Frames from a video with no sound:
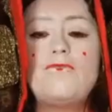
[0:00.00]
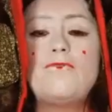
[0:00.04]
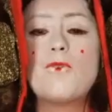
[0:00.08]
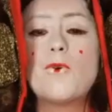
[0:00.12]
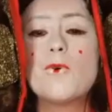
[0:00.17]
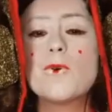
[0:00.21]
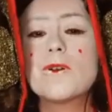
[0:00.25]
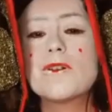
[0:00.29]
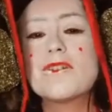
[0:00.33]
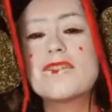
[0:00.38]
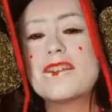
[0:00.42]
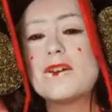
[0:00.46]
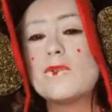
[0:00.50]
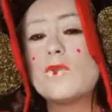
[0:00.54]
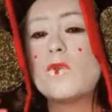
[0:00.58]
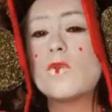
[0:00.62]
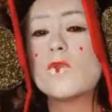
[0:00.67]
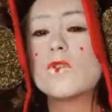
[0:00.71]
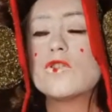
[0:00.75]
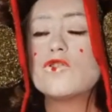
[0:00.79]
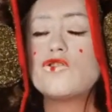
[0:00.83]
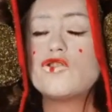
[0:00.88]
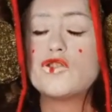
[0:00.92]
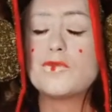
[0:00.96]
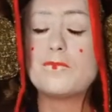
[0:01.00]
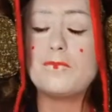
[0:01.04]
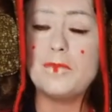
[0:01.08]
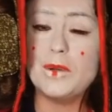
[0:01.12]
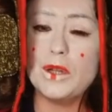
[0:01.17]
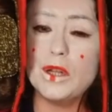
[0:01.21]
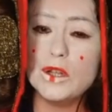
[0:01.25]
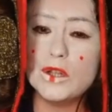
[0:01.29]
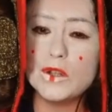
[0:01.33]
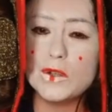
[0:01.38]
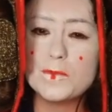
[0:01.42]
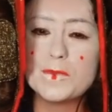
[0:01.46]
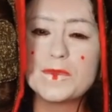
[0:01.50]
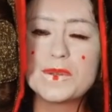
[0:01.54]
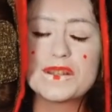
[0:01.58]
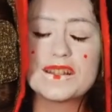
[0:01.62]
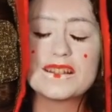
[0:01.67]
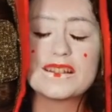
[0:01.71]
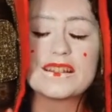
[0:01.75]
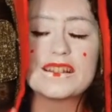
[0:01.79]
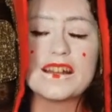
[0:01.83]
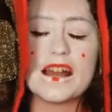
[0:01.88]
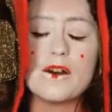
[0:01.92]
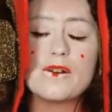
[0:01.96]
For the orange bulbs
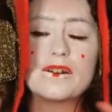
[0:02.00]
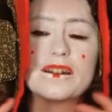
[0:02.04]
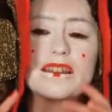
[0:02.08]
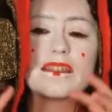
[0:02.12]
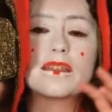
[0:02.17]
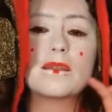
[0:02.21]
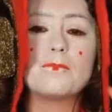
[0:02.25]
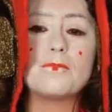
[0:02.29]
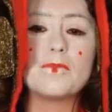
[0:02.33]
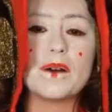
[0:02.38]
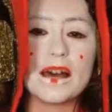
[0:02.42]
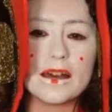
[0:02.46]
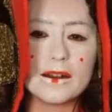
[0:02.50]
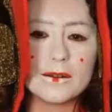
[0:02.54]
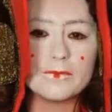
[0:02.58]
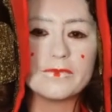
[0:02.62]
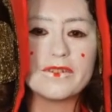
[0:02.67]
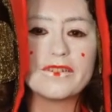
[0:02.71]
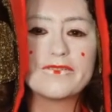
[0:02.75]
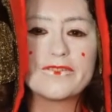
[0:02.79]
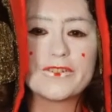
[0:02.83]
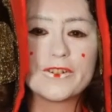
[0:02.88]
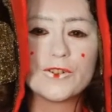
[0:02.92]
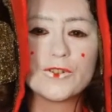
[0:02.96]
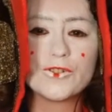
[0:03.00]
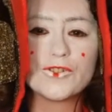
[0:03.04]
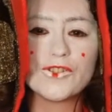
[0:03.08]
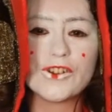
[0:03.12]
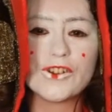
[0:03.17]
down at the bottom of her